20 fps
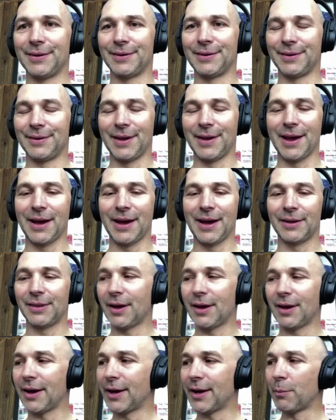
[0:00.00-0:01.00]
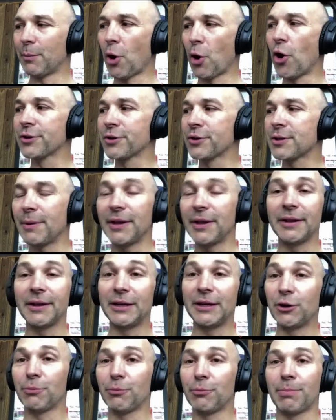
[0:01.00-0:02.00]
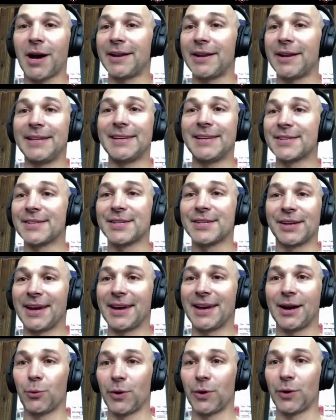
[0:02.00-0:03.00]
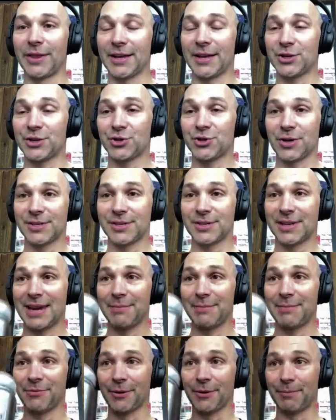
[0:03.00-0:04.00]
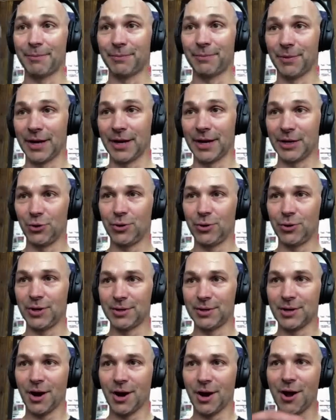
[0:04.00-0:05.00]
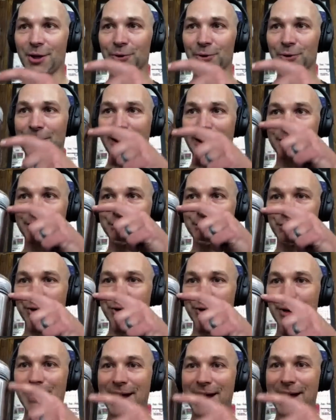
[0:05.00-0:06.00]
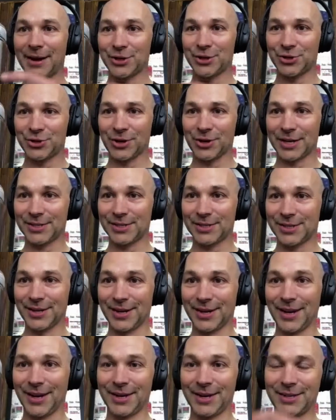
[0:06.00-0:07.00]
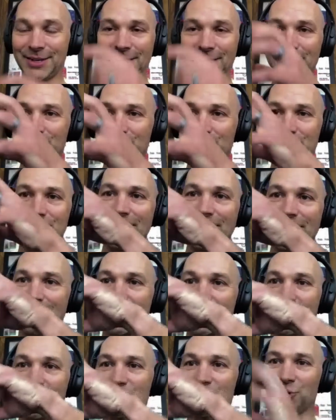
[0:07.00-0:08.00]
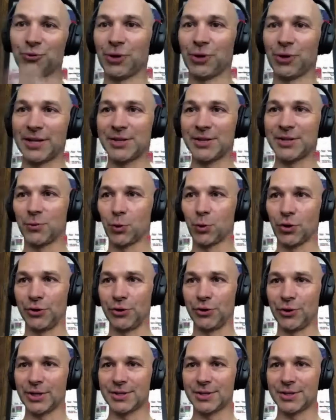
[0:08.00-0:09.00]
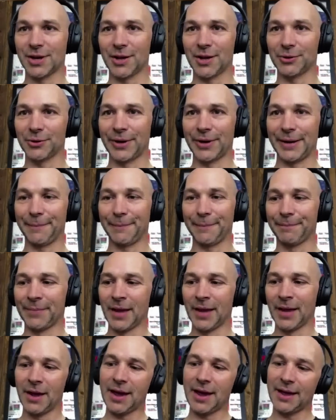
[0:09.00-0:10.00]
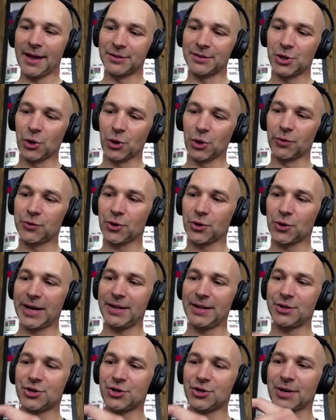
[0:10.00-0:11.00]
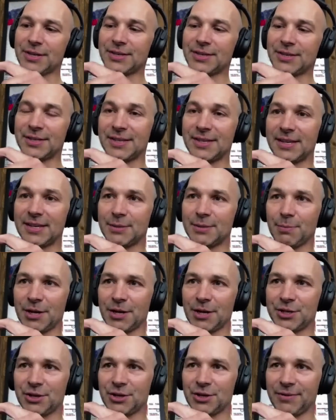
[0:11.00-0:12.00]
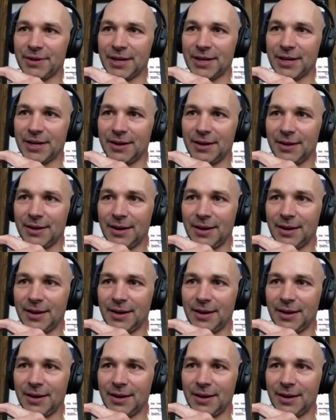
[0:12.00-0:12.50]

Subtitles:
Yeah. Ultimately, your body doesn't care where that stress came from. Like you can tolerate a certain amount of stress. Let's just say this is your reservoir you can tolerate. And so if training stress is this much of it,